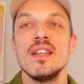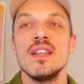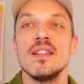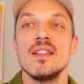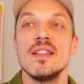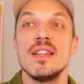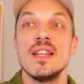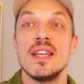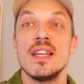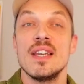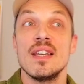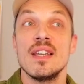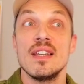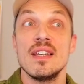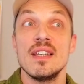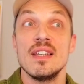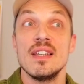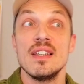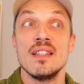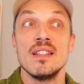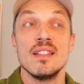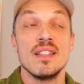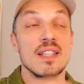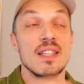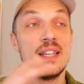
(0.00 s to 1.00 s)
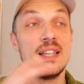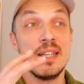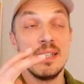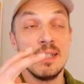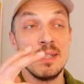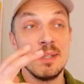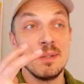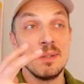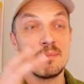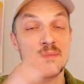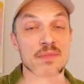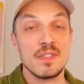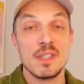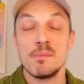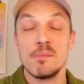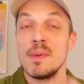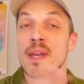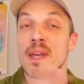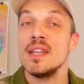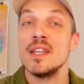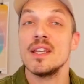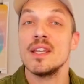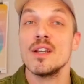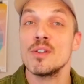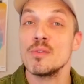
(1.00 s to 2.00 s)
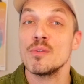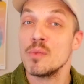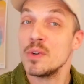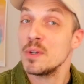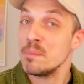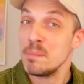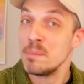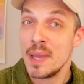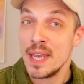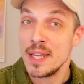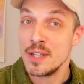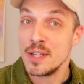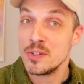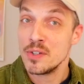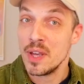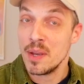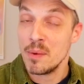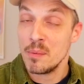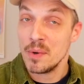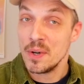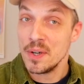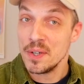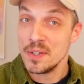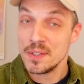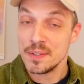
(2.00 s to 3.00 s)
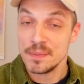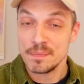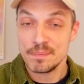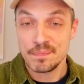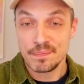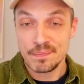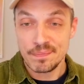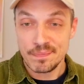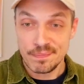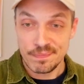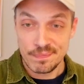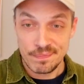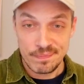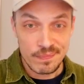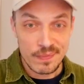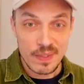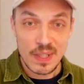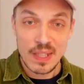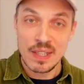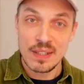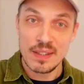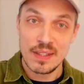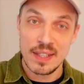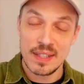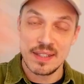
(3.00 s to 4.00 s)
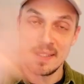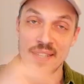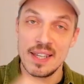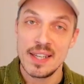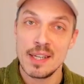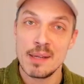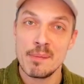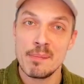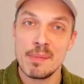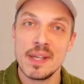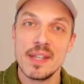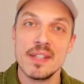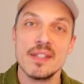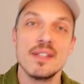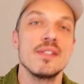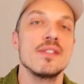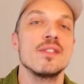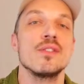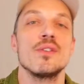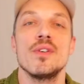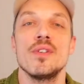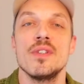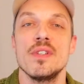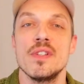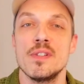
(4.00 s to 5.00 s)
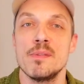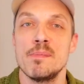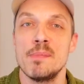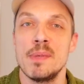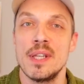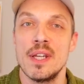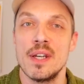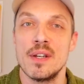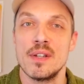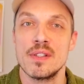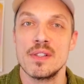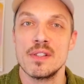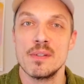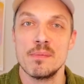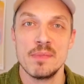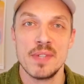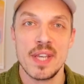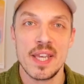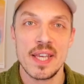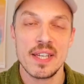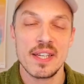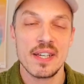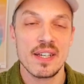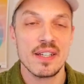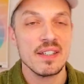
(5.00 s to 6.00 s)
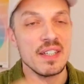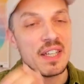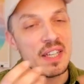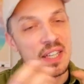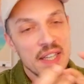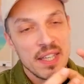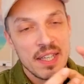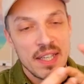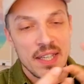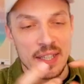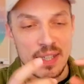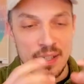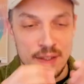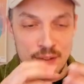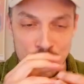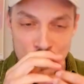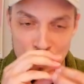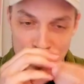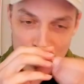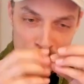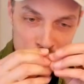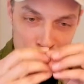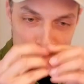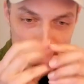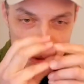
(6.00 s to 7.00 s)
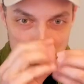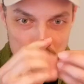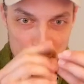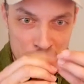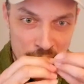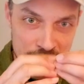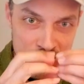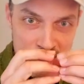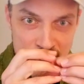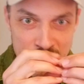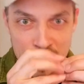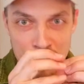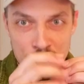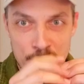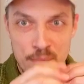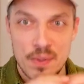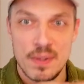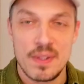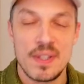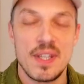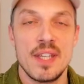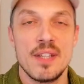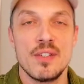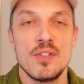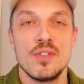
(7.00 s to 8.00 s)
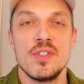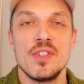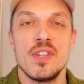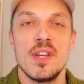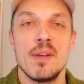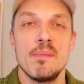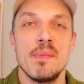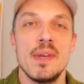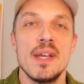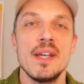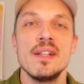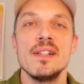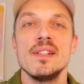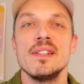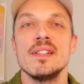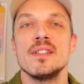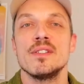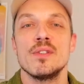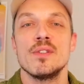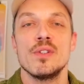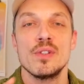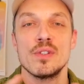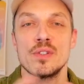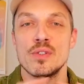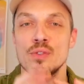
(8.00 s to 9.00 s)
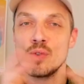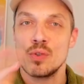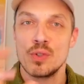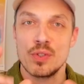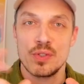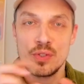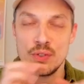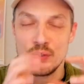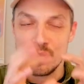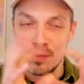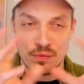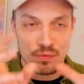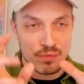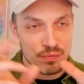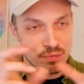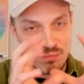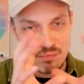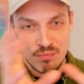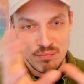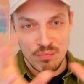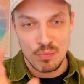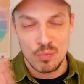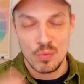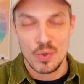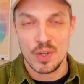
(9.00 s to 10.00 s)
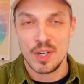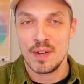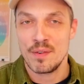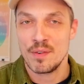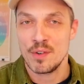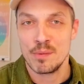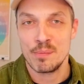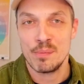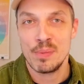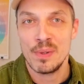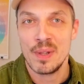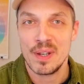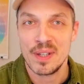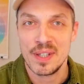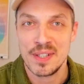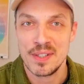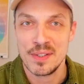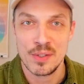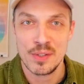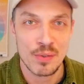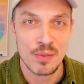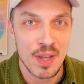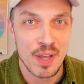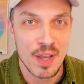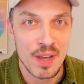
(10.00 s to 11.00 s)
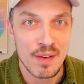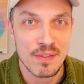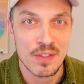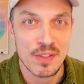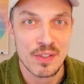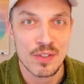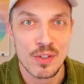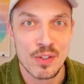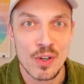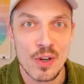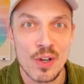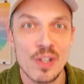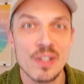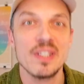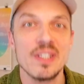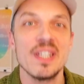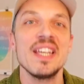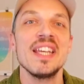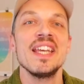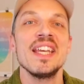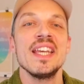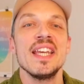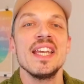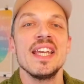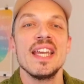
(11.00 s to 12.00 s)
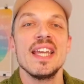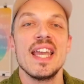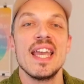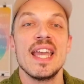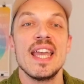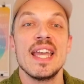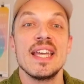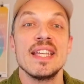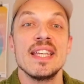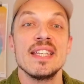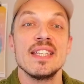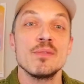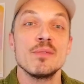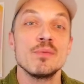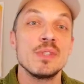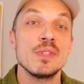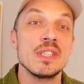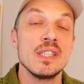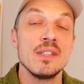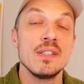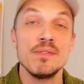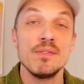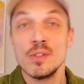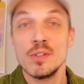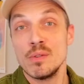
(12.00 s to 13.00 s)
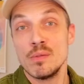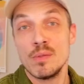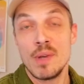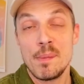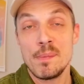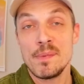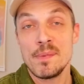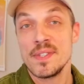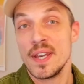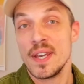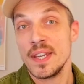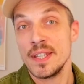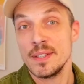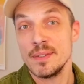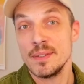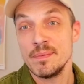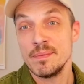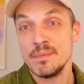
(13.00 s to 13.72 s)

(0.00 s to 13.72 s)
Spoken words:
Depending on what page I want, the database is going to spit out some data. It's going to be mixed up with HTML and all sorts of whatever plugins you have installed, and it will give you a website.